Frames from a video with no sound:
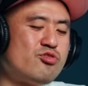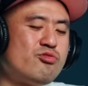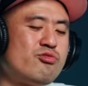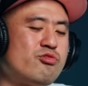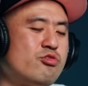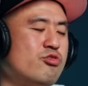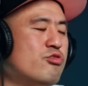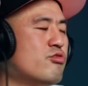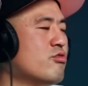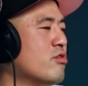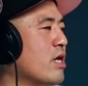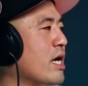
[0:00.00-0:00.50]

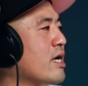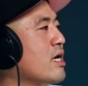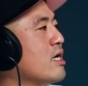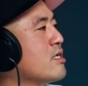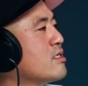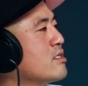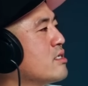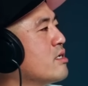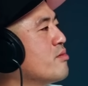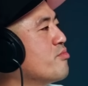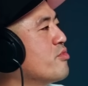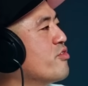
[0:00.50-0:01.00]
truth too. Like
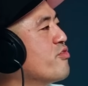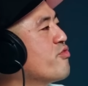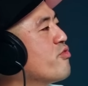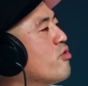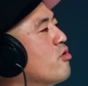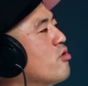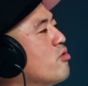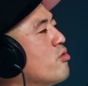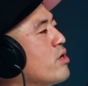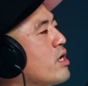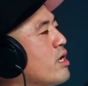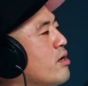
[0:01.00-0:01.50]
I said
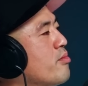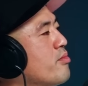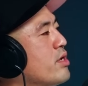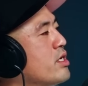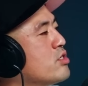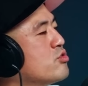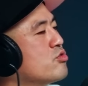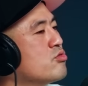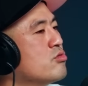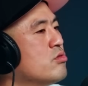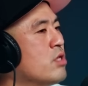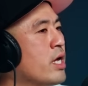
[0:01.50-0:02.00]
before, when I
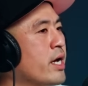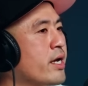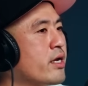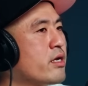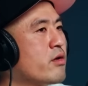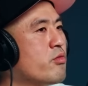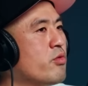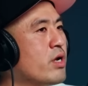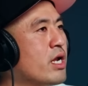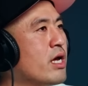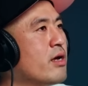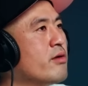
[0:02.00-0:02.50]
met you,
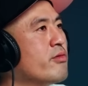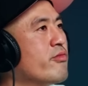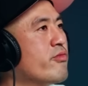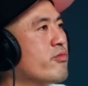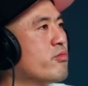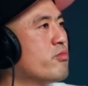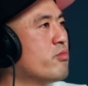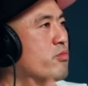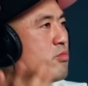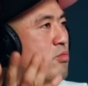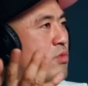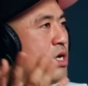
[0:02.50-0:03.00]
like when I
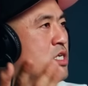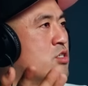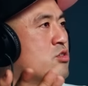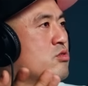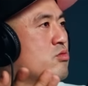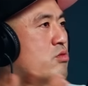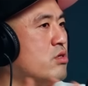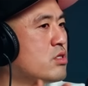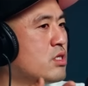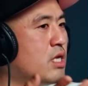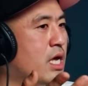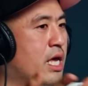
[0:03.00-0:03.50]
met
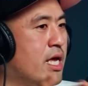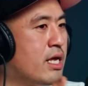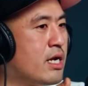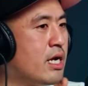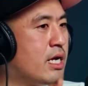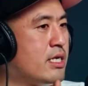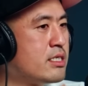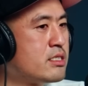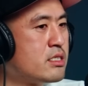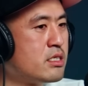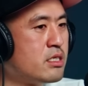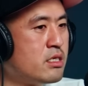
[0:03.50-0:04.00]
you with the
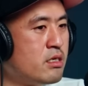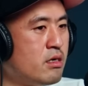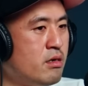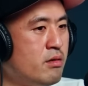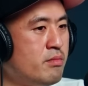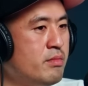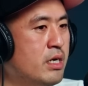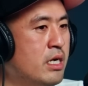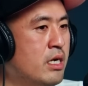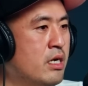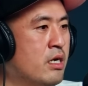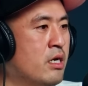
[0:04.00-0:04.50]
Head Ice and
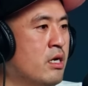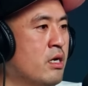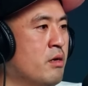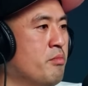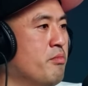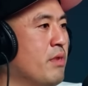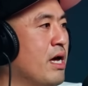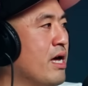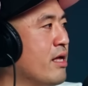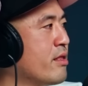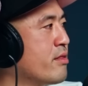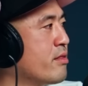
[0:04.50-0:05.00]
um,
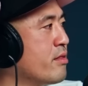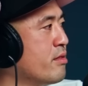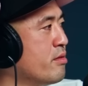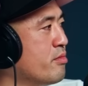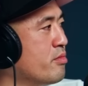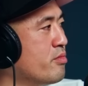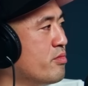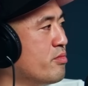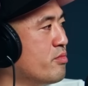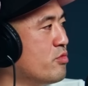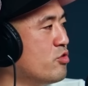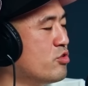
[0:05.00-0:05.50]
mm-hmm. Math
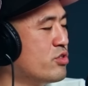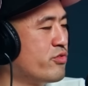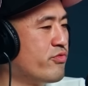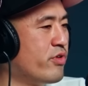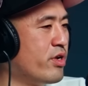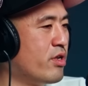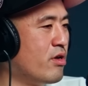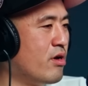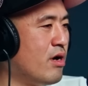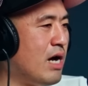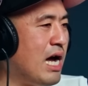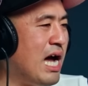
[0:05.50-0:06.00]
music
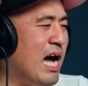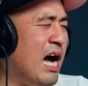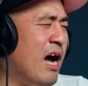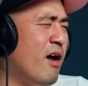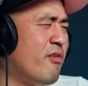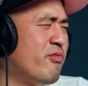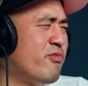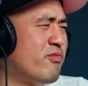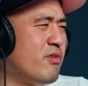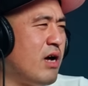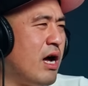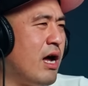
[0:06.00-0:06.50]
video,
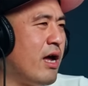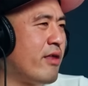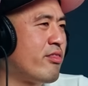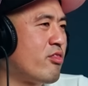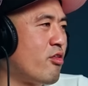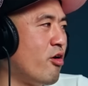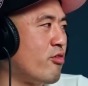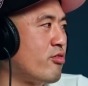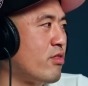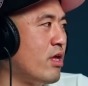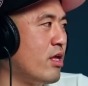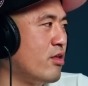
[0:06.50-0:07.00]
I I
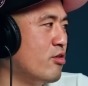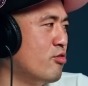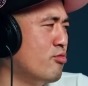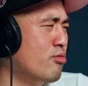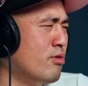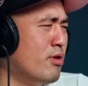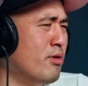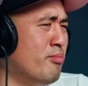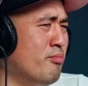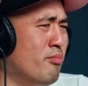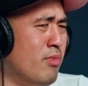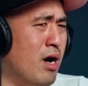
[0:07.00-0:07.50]
thought that
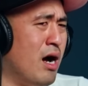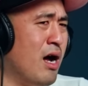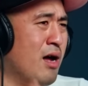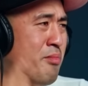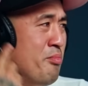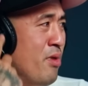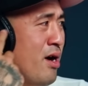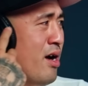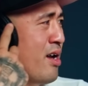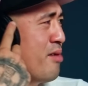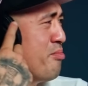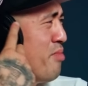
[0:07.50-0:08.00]
you, in
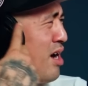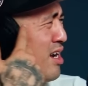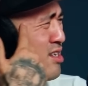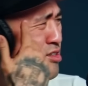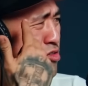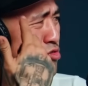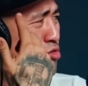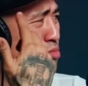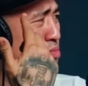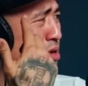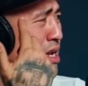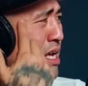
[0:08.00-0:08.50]
my mind, my
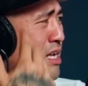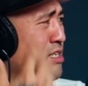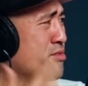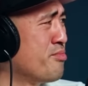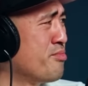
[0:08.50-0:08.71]
stupid